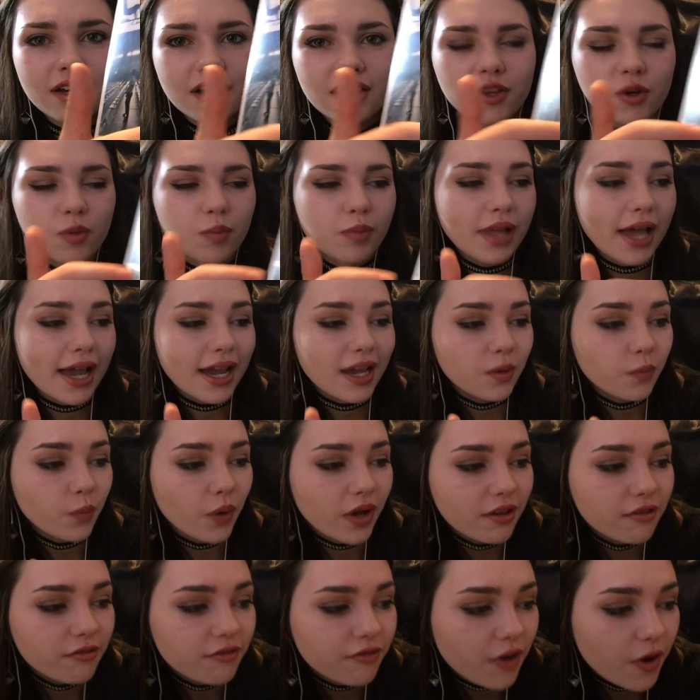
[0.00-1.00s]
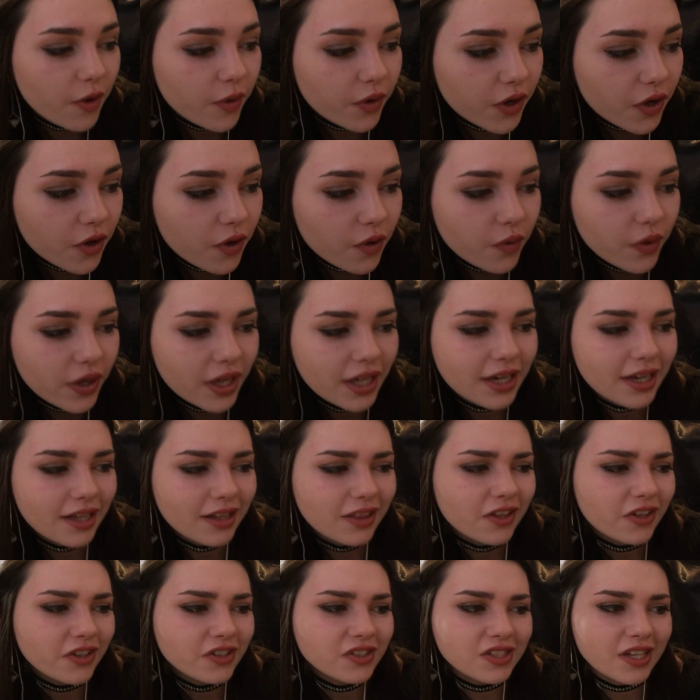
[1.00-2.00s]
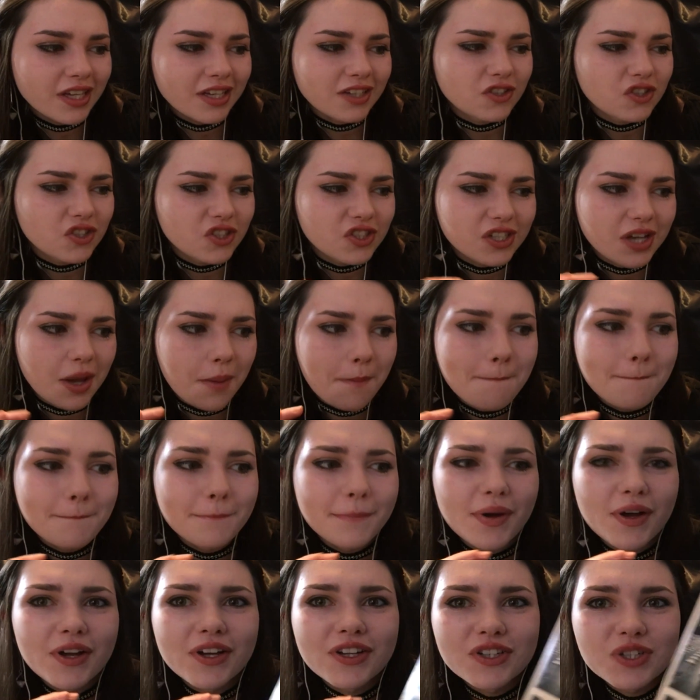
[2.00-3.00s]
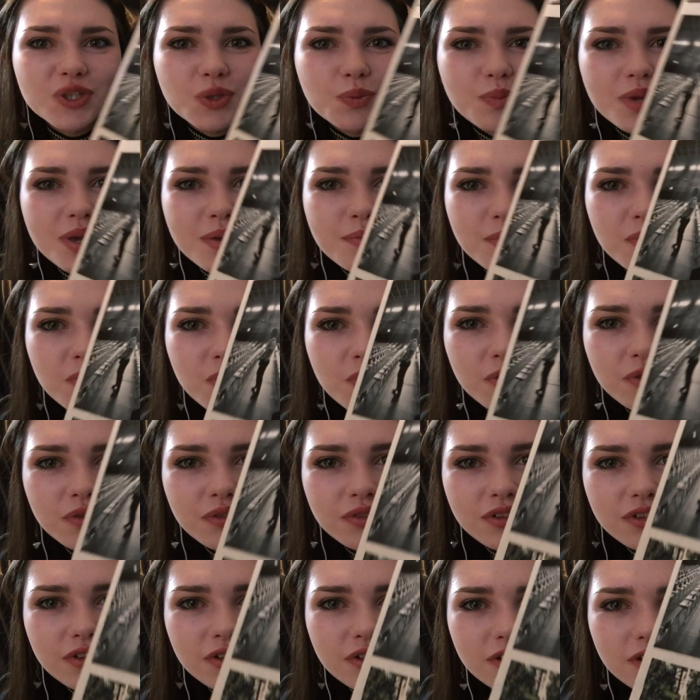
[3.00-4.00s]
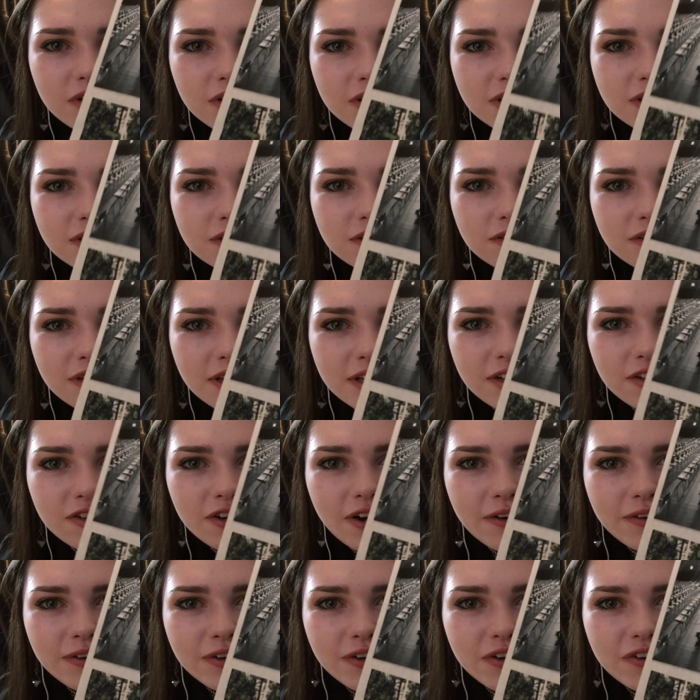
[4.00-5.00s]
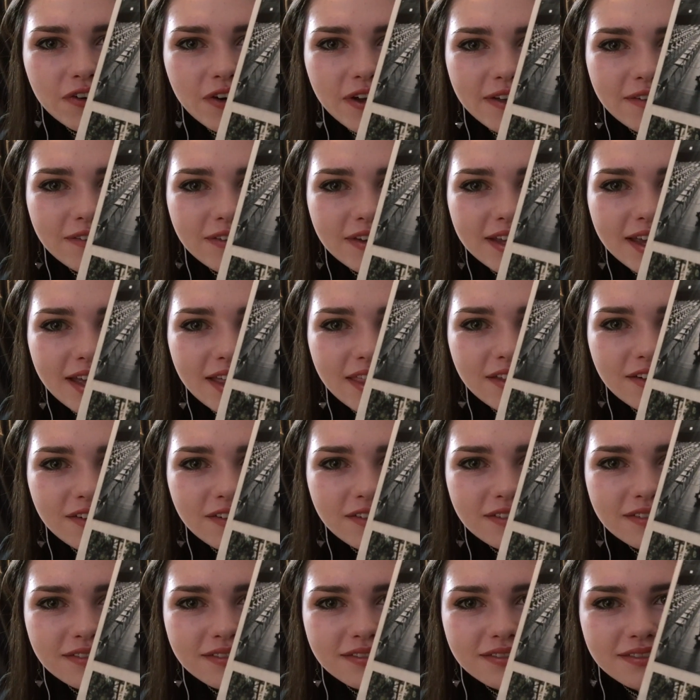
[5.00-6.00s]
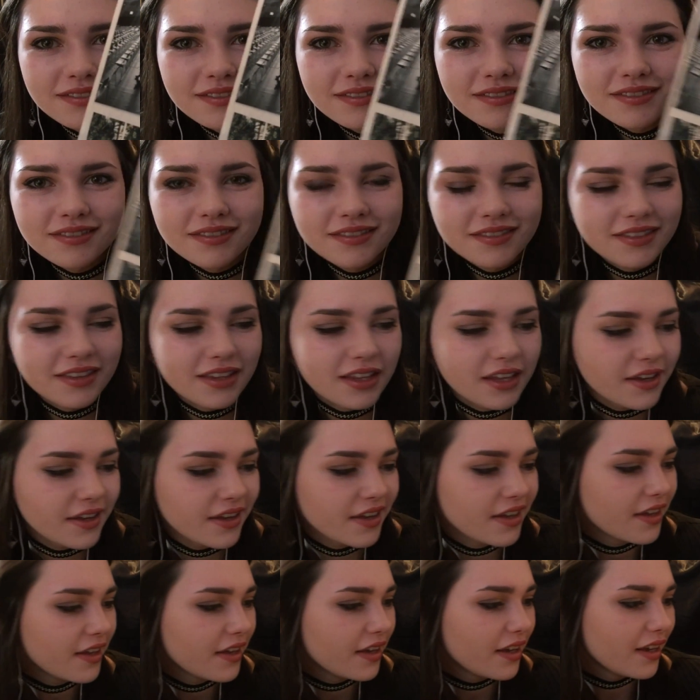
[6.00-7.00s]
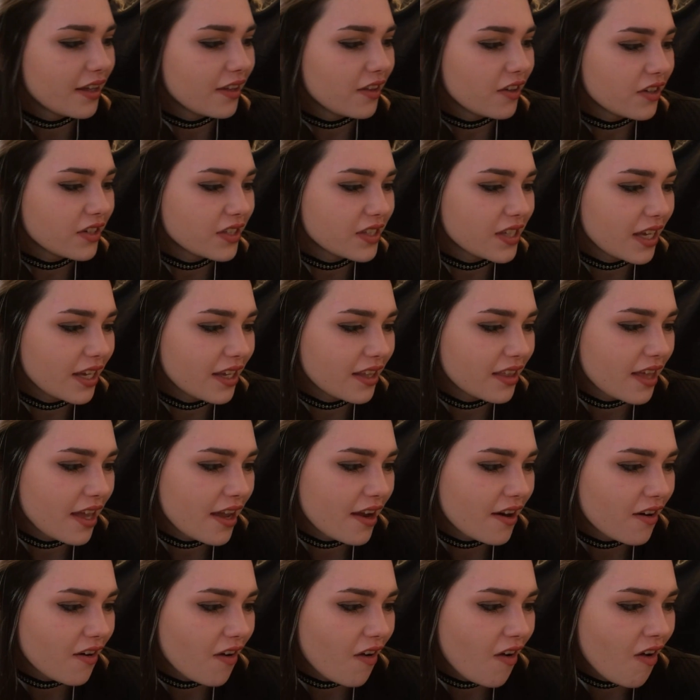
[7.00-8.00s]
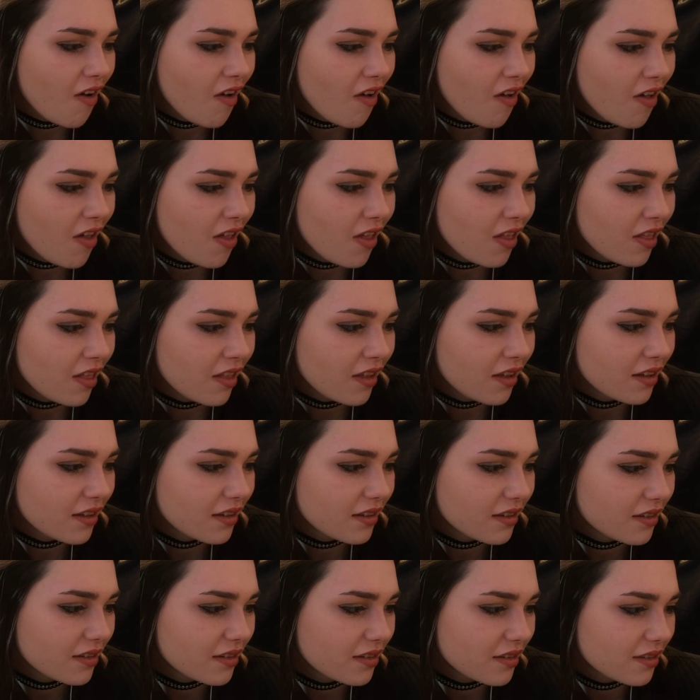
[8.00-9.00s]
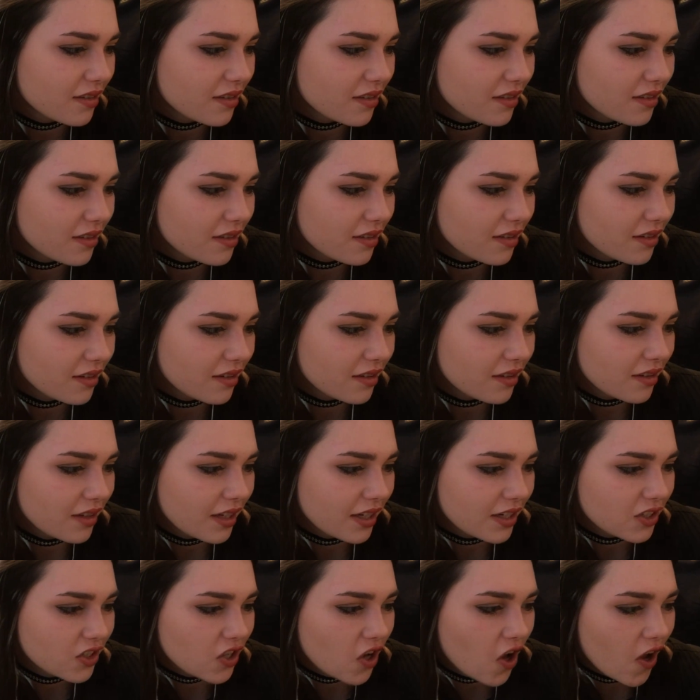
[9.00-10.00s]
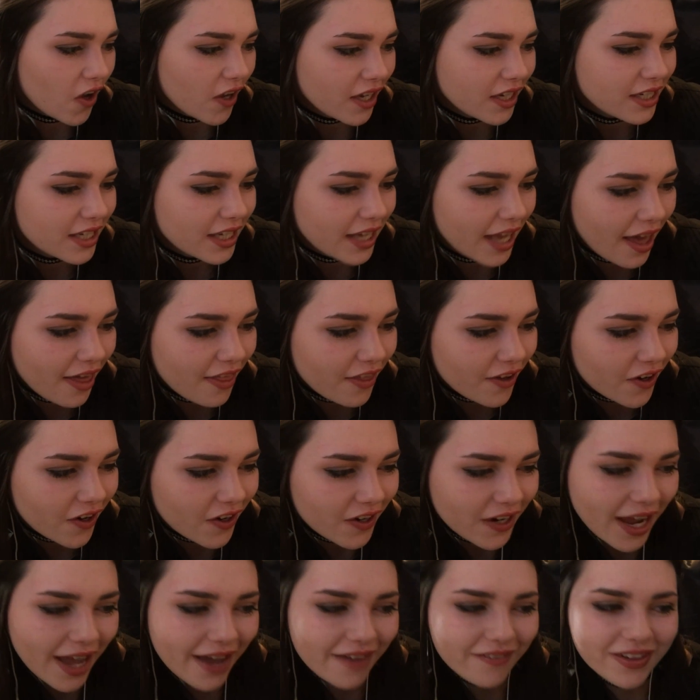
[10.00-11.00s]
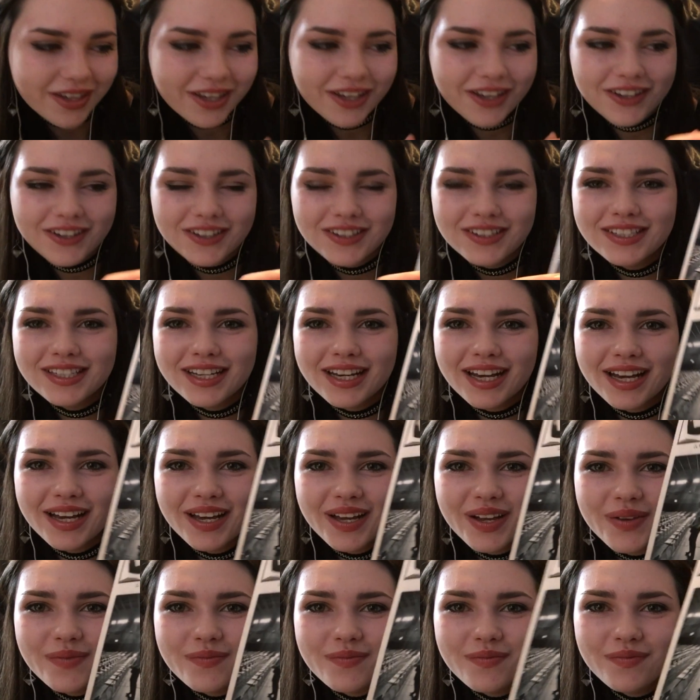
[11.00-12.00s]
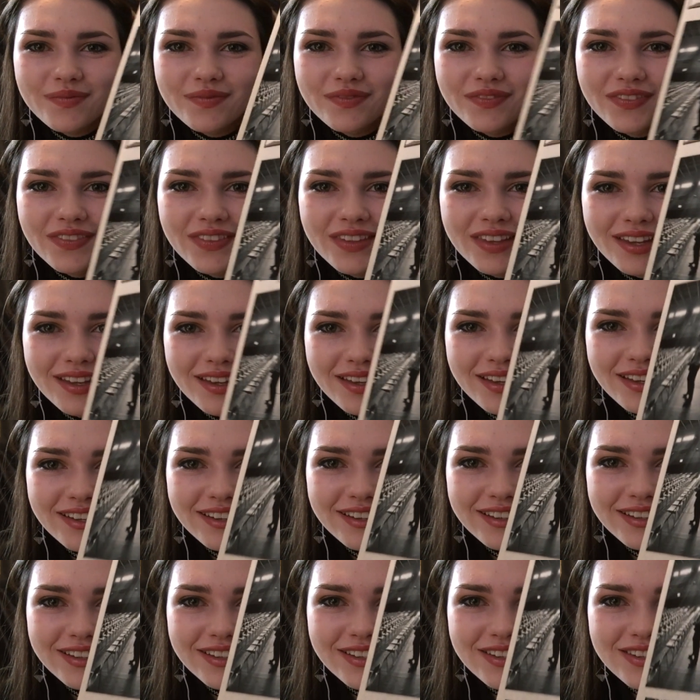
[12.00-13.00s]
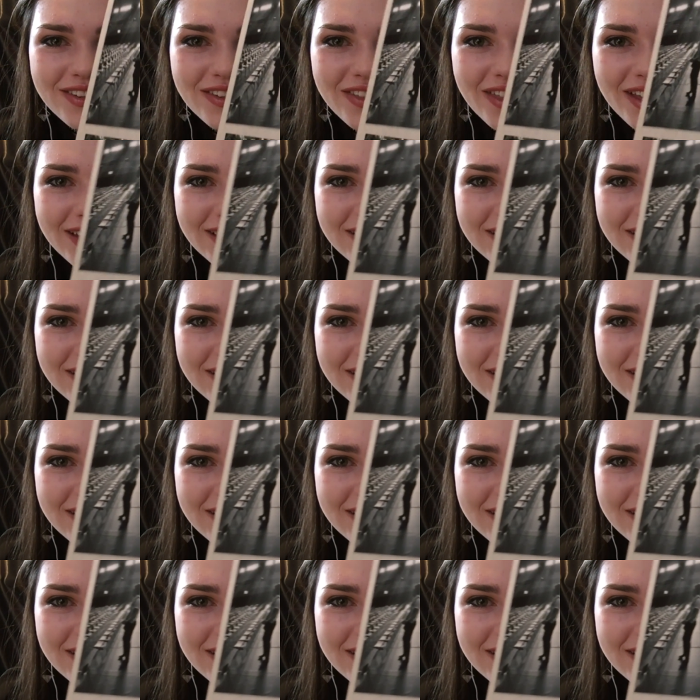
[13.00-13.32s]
Another black and white photo, and it looks like just a bunch of people, like, crowded around together. It looks like they are all, like, talking together and having a good time. So